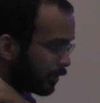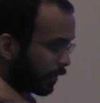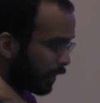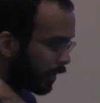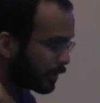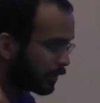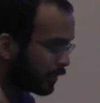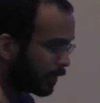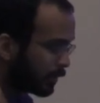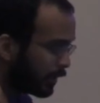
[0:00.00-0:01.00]
they're not
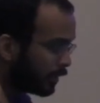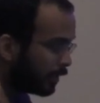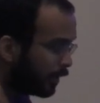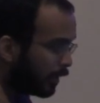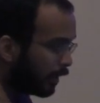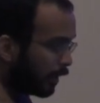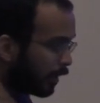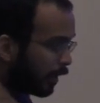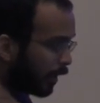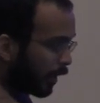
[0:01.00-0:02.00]
constantly updated
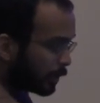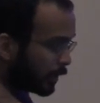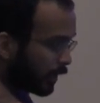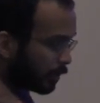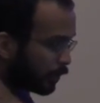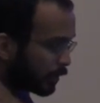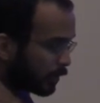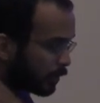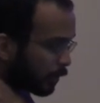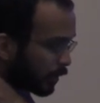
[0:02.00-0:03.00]
update put
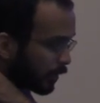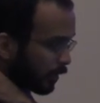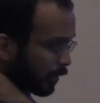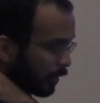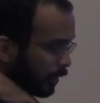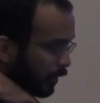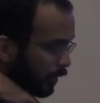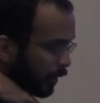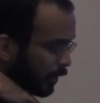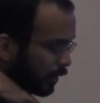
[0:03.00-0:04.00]
short
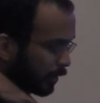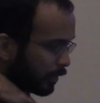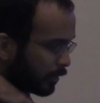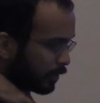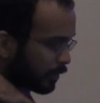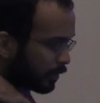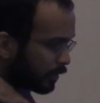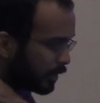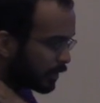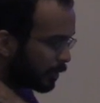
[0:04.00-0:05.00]
is
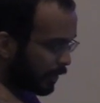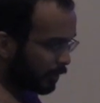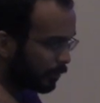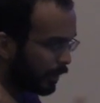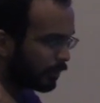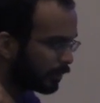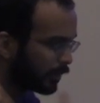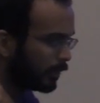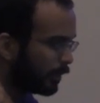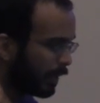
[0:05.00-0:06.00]
these update
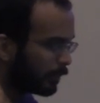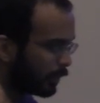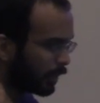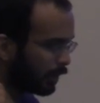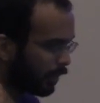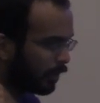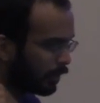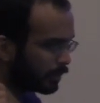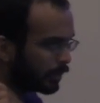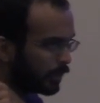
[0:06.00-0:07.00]
regularly. We haven't been
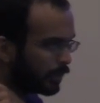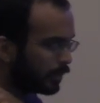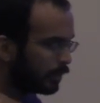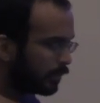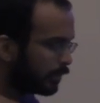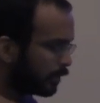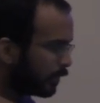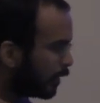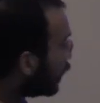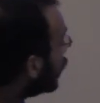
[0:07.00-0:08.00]
called in
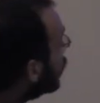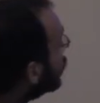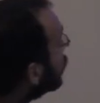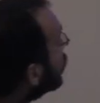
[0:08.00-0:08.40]
uh,